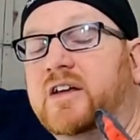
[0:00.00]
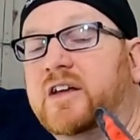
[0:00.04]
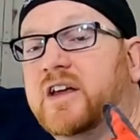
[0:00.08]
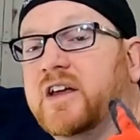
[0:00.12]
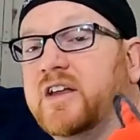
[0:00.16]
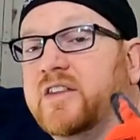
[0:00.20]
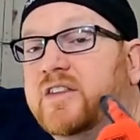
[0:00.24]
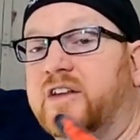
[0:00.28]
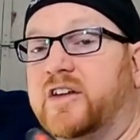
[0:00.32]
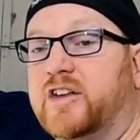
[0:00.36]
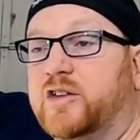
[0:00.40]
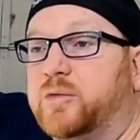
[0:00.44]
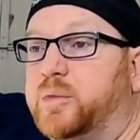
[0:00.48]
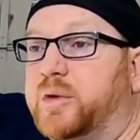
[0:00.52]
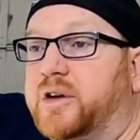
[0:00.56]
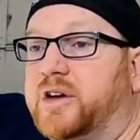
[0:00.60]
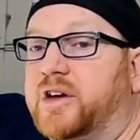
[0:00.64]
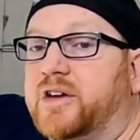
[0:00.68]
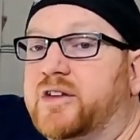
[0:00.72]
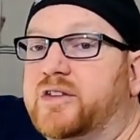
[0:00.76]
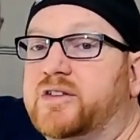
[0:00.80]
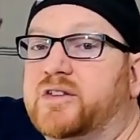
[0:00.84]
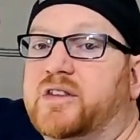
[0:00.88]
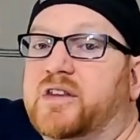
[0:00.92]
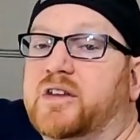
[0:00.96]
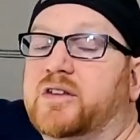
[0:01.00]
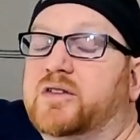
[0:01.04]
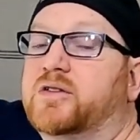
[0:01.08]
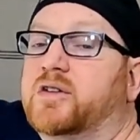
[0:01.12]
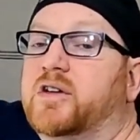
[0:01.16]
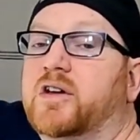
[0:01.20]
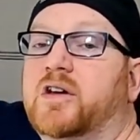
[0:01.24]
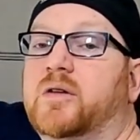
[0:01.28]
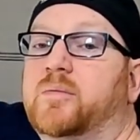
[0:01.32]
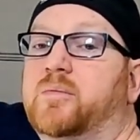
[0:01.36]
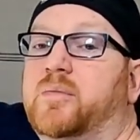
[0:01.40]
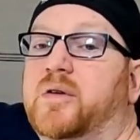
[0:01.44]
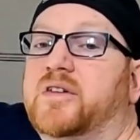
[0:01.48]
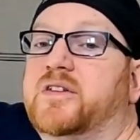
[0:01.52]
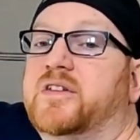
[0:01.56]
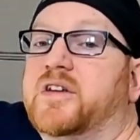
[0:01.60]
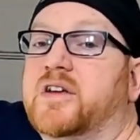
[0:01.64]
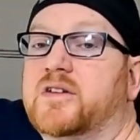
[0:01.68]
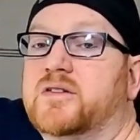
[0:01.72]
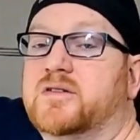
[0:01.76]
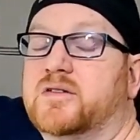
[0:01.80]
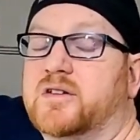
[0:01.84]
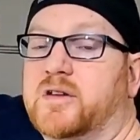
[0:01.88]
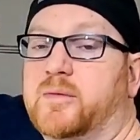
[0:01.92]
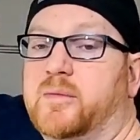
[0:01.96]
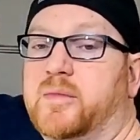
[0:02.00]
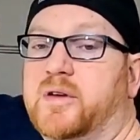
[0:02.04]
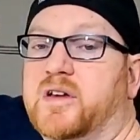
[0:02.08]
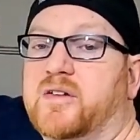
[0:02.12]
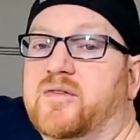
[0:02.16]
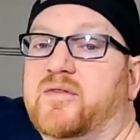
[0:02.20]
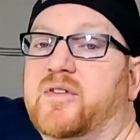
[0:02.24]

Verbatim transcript: in this because this could potentially be